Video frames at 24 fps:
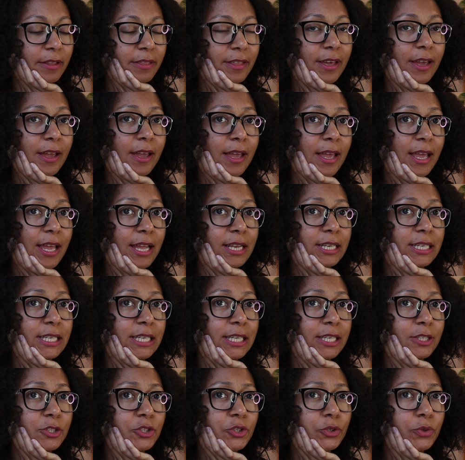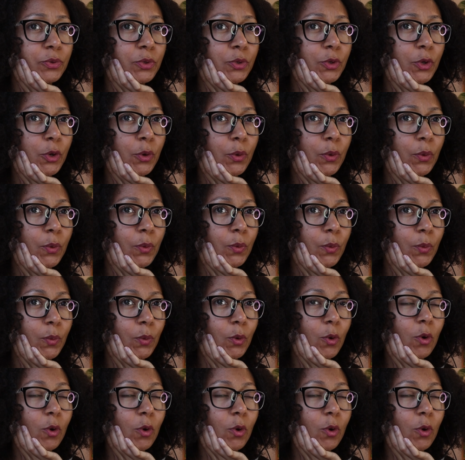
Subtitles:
there any, do you know,